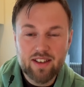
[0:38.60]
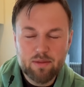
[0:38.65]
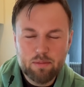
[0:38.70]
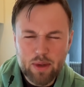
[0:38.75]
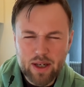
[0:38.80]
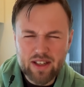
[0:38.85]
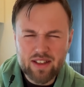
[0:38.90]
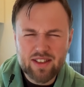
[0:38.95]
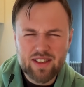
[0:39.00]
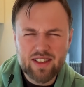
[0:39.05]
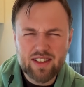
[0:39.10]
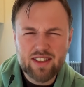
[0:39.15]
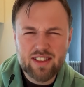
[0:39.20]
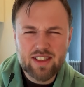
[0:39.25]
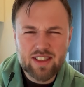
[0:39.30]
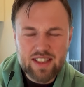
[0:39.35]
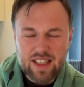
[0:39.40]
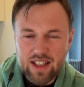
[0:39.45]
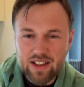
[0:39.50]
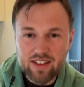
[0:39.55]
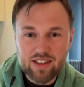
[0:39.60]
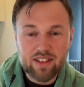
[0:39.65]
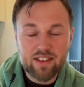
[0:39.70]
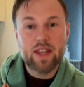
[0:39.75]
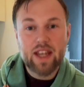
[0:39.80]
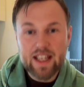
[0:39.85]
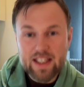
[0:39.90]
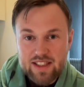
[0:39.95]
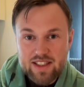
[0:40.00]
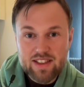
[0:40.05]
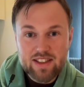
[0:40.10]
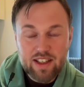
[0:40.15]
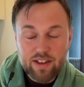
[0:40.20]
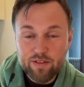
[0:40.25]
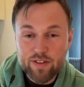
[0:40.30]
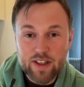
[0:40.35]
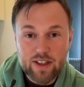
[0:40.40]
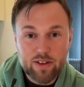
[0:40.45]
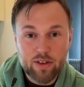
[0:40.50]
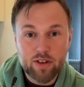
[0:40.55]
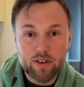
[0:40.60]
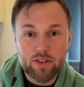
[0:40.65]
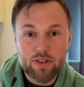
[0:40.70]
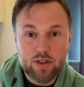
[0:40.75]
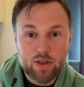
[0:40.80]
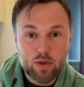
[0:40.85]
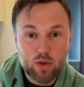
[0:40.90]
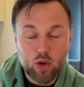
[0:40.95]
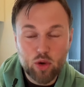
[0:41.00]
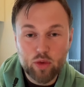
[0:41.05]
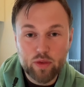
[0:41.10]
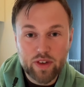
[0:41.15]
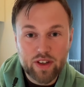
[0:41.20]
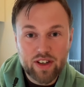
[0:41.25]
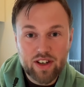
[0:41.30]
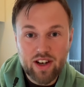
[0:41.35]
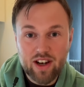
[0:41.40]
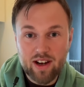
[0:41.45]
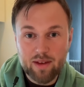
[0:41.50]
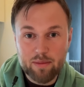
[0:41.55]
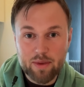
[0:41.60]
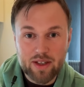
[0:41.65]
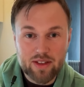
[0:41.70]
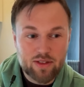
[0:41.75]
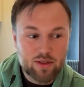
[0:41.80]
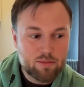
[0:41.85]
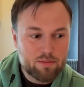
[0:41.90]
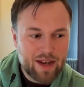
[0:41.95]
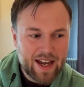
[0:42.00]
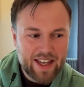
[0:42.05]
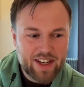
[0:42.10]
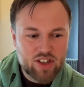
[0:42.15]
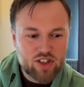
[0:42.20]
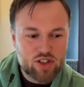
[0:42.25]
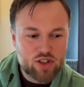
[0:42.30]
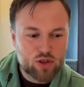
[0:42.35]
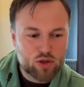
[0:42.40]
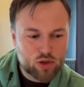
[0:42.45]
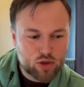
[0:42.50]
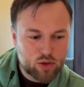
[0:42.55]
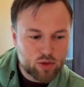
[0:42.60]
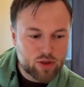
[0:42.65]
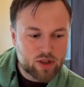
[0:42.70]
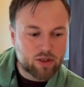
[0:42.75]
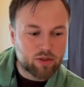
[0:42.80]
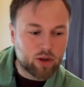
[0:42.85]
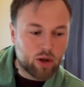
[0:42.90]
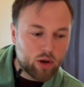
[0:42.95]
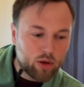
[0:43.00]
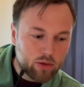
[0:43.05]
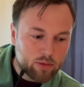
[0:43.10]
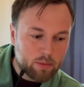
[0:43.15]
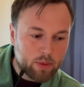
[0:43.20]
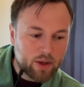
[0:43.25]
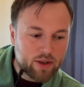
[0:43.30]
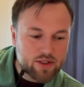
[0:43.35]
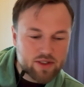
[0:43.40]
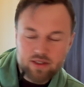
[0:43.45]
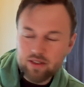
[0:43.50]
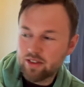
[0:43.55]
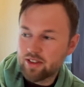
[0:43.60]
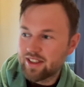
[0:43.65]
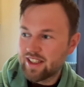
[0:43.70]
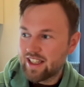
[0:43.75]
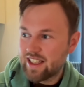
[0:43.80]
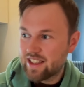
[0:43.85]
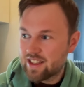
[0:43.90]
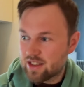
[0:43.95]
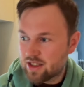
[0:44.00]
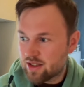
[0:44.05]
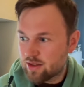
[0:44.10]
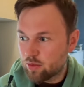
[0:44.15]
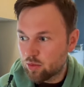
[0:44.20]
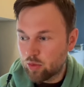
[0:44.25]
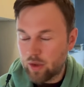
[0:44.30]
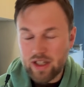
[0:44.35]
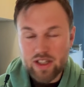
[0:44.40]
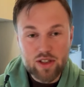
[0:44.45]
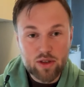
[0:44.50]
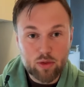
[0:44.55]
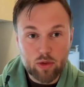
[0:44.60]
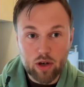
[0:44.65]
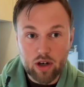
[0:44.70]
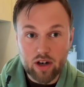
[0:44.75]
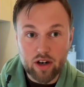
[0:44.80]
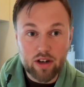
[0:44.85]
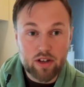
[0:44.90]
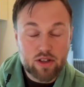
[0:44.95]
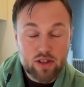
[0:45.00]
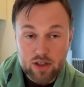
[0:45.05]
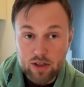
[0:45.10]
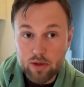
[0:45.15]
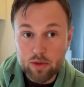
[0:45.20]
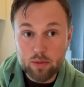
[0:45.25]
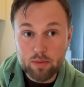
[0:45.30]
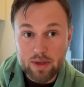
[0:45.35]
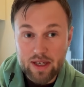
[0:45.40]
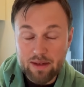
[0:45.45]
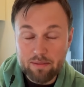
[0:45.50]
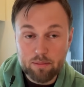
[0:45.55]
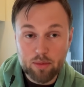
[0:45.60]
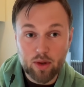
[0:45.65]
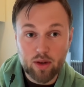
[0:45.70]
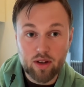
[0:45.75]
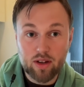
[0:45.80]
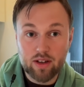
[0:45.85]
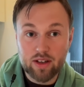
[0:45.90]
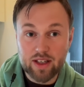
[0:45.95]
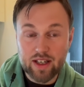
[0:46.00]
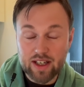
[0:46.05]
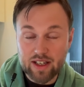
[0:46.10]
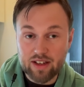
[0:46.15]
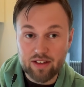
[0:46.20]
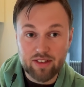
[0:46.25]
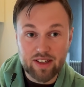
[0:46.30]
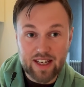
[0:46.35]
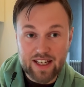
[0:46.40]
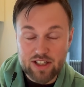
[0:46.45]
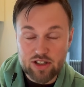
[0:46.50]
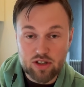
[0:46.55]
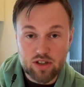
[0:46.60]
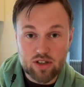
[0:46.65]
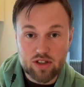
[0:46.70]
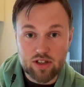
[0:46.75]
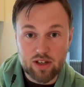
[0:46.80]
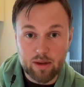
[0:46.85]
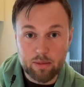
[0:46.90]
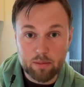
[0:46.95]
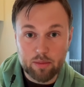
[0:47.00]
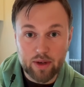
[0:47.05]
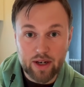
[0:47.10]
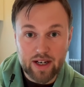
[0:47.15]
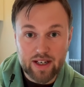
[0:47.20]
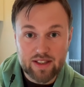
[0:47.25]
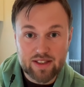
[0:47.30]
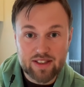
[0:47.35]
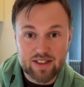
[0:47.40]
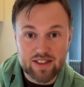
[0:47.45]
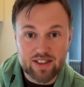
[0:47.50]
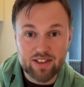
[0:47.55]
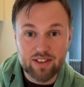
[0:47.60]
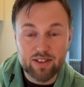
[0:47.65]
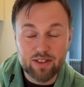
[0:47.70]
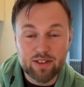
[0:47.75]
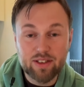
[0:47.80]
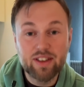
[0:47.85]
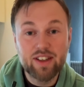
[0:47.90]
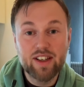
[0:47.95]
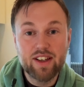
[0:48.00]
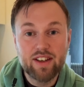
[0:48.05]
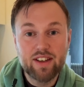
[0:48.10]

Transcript: But still, it's difficult to overcome and to manage through your own personal needs when you are two people in a relationship, right? So